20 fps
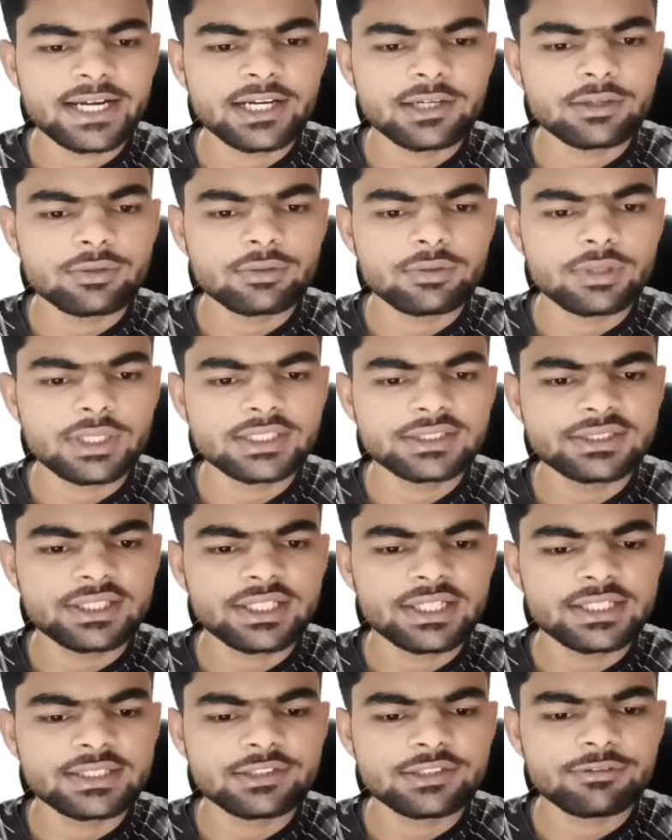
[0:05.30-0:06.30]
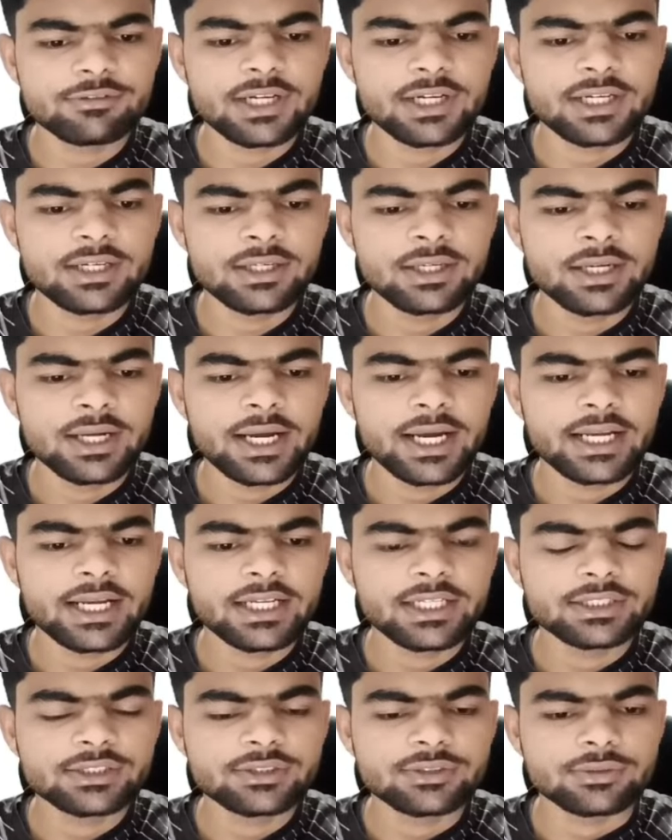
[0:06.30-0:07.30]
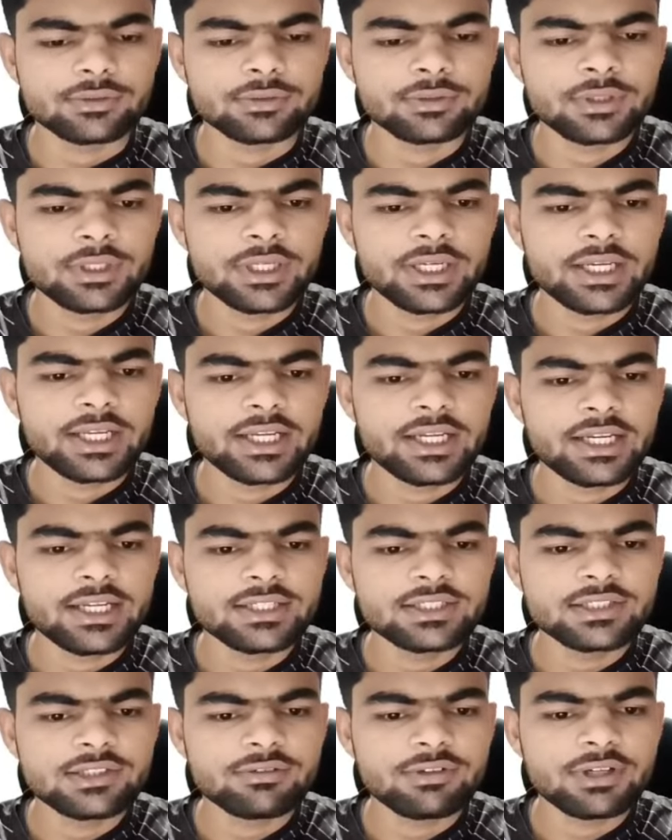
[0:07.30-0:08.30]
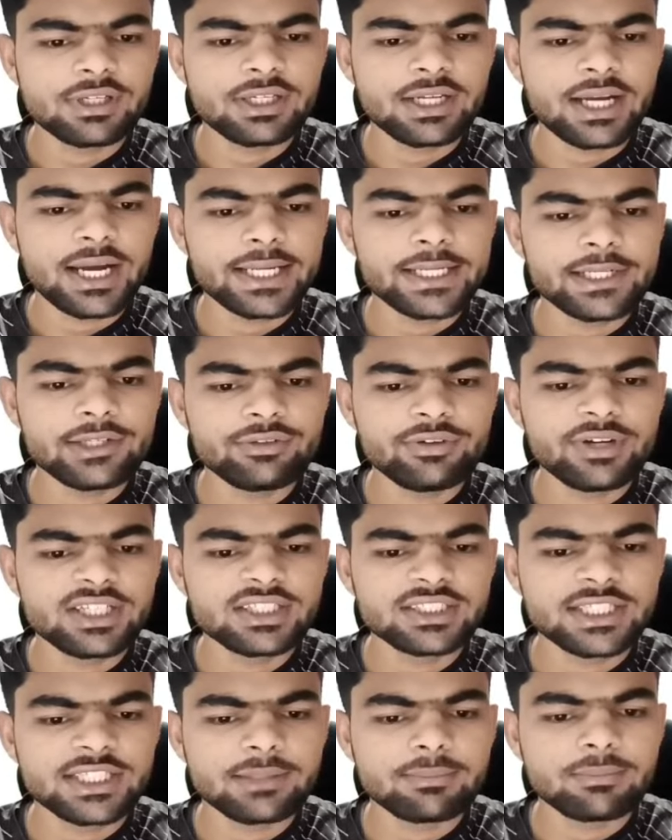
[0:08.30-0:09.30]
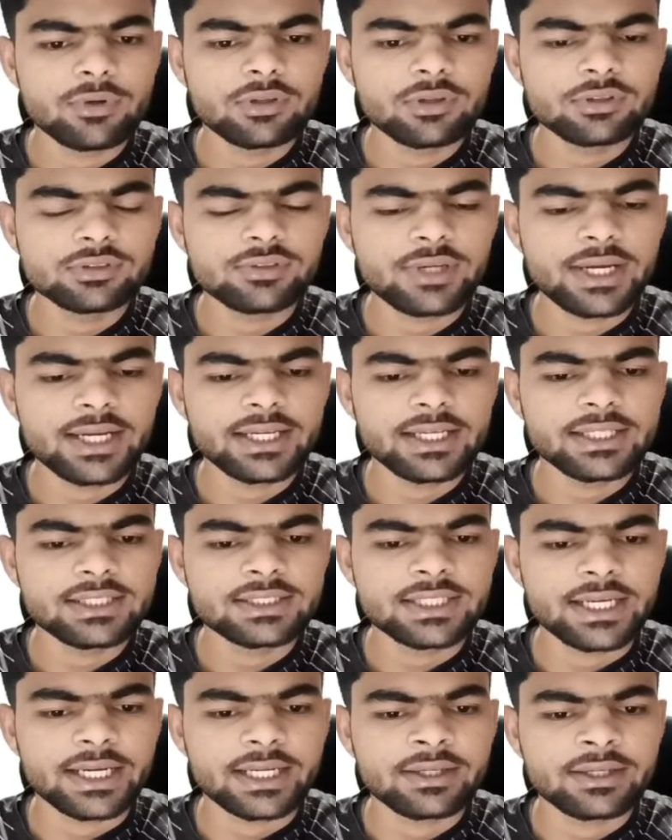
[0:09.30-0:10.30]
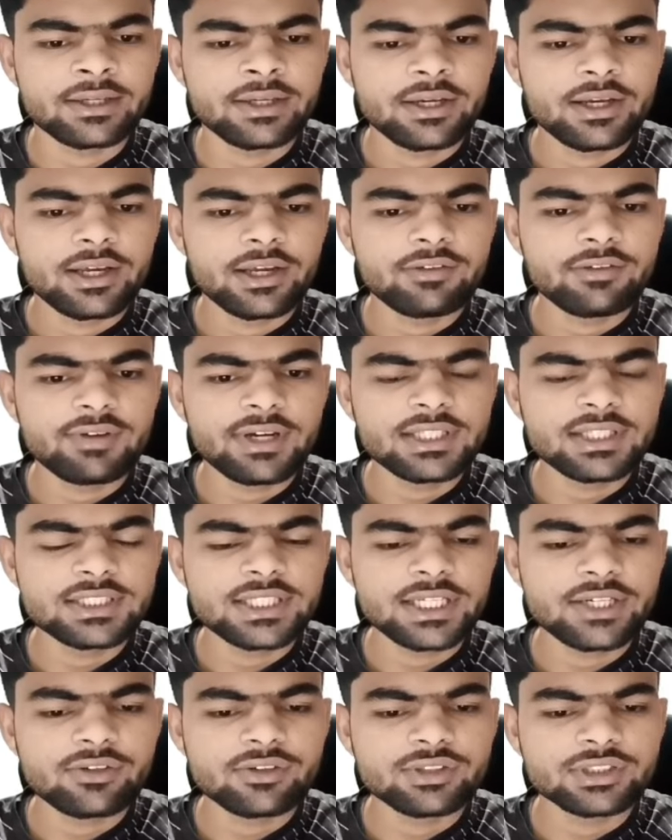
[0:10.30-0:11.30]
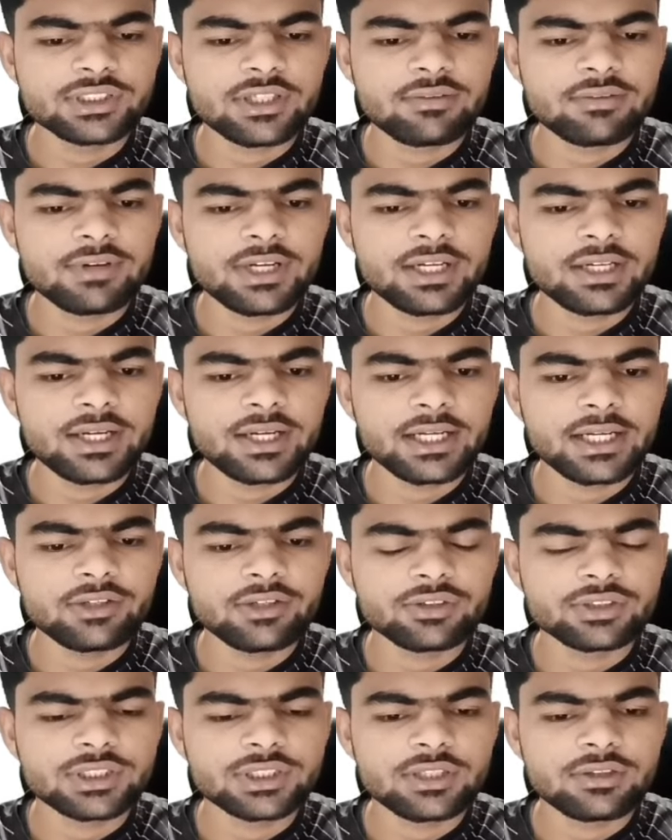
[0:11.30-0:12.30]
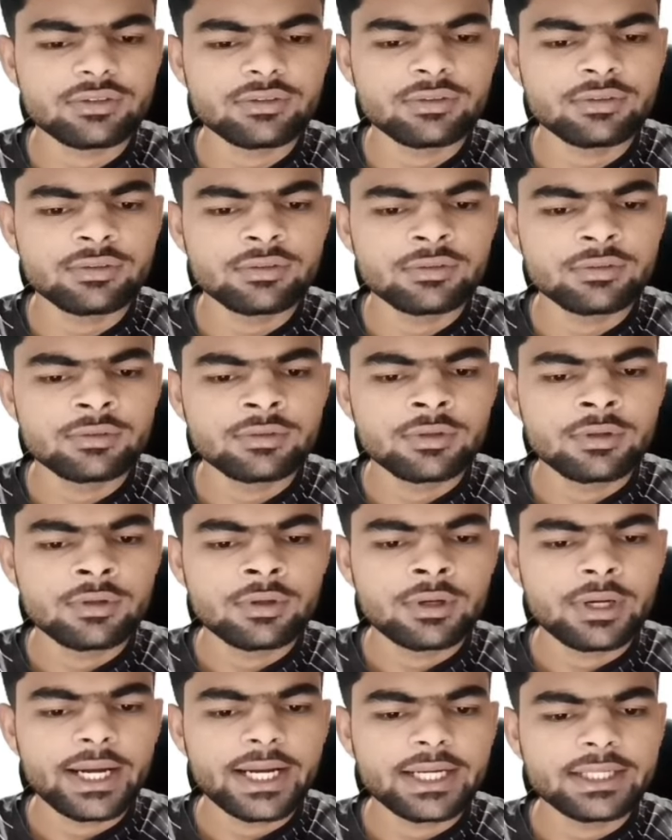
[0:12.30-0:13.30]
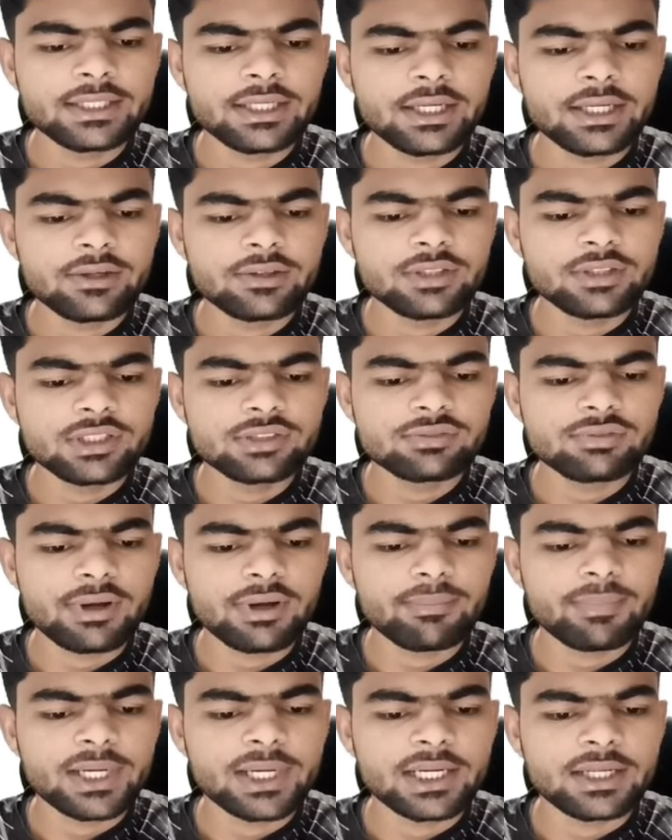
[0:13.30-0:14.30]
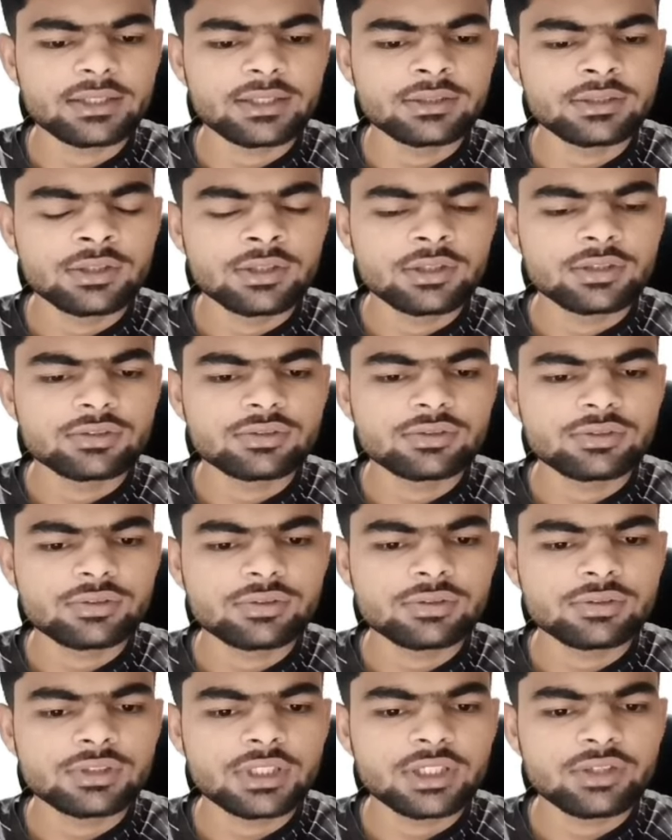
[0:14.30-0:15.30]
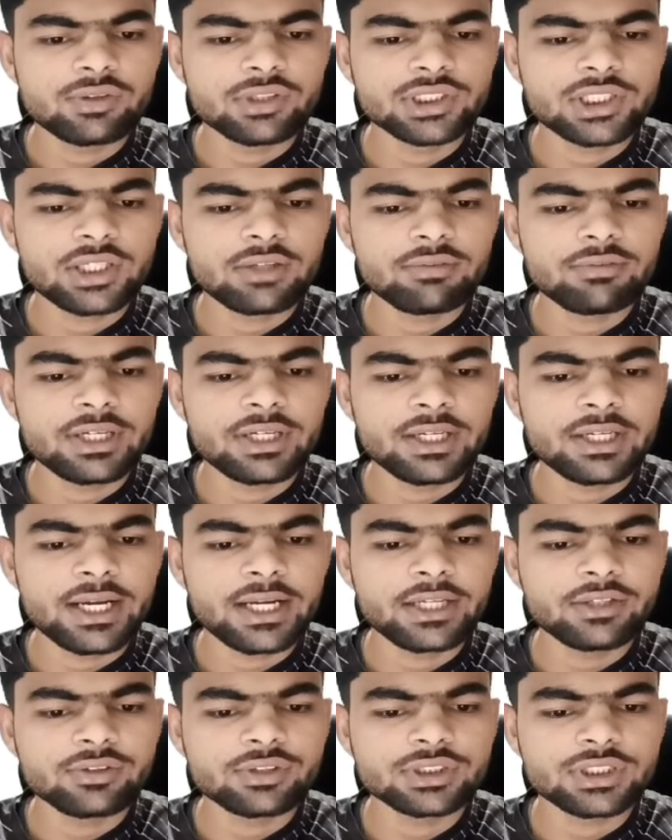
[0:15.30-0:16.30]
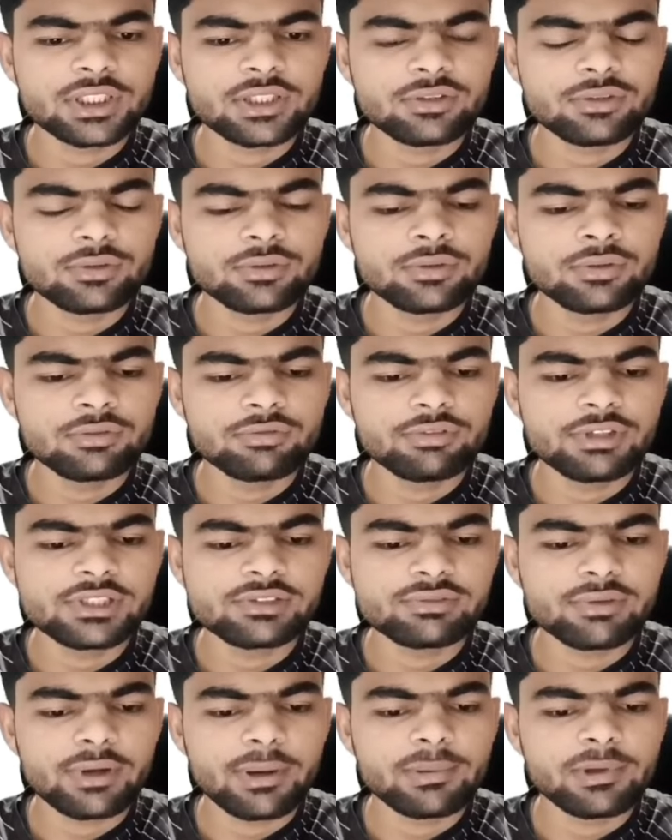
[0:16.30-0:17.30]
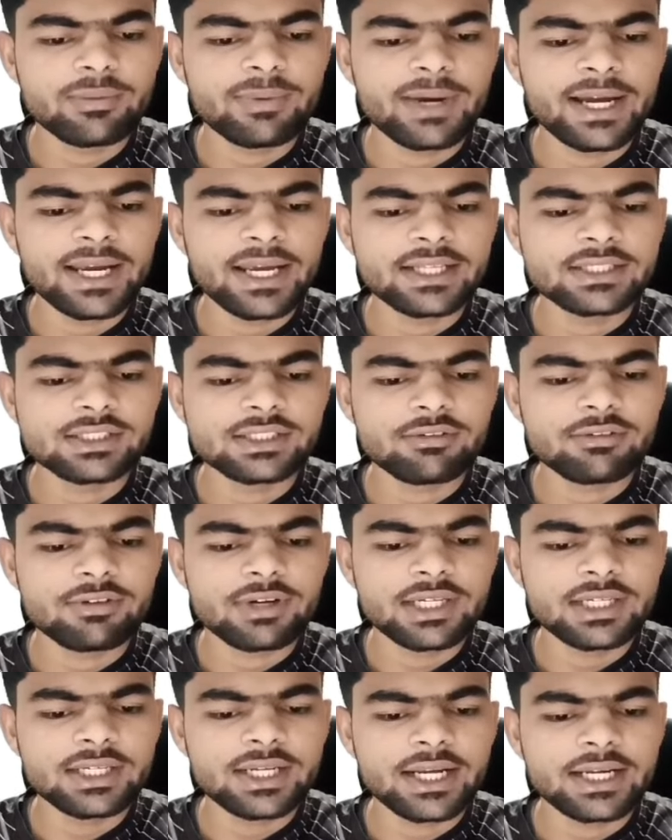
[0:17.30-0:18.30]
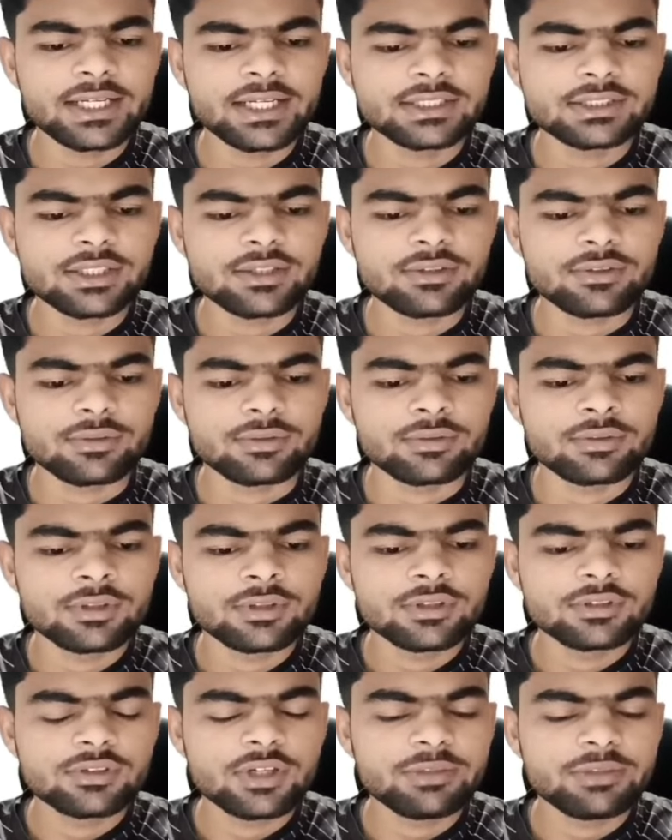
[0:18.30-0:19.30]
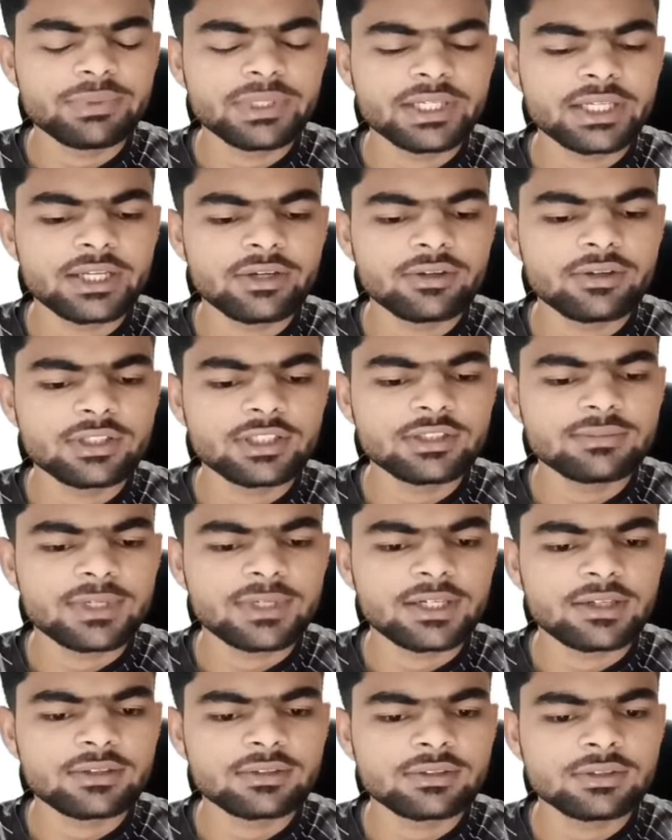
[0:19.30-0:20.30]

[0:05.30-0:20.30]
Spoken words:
two lists, list 1 and list 2. In list 1, I need to add checkbox so I can check. If I check question 1 and question 2 and click on the swap button, so the question 1 and question 2 will swapped by answer 1 and answer 2. Let me click on this button.